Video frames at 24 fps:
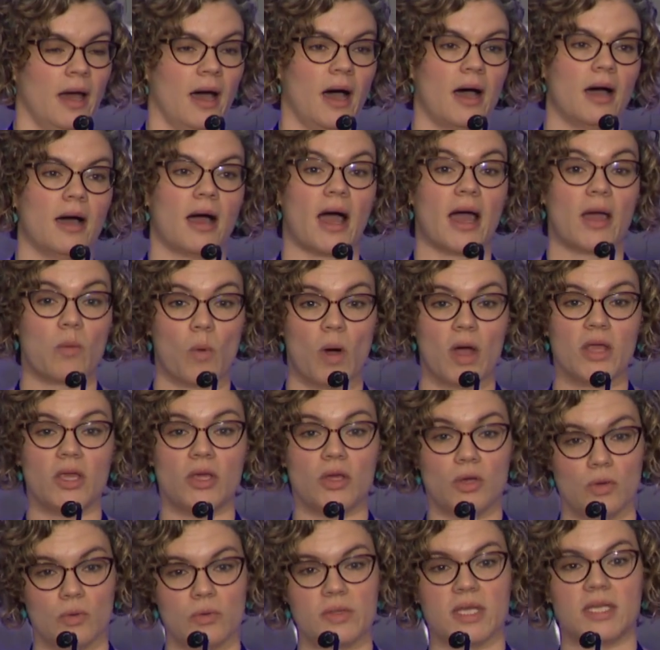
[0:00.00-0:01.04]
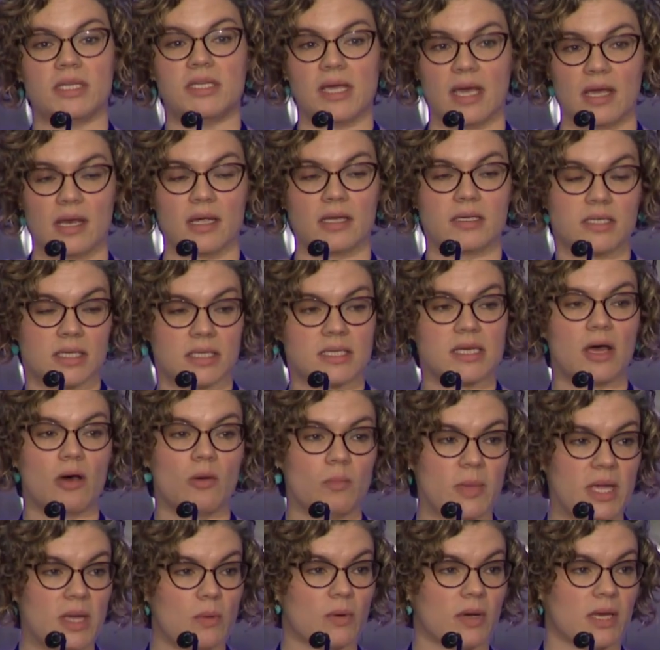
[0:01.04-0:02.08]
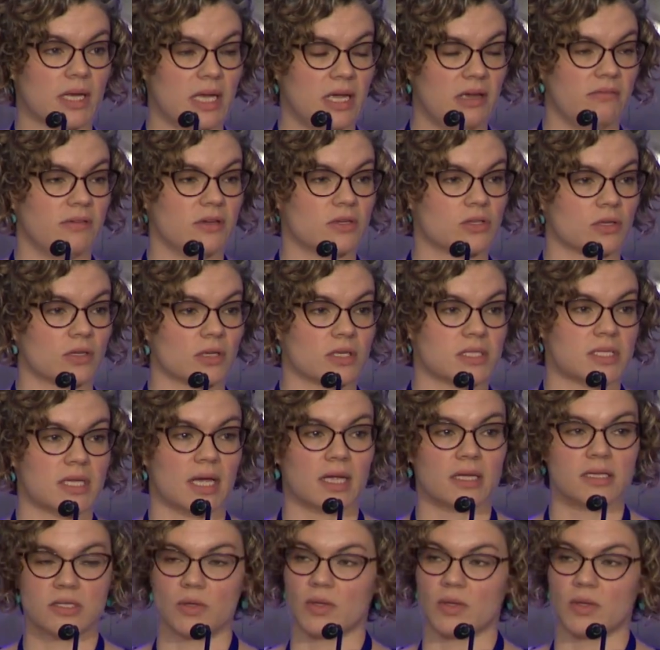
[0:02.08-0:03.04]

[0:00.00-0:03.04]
I want you, the data, to tell me what a key feature looks like.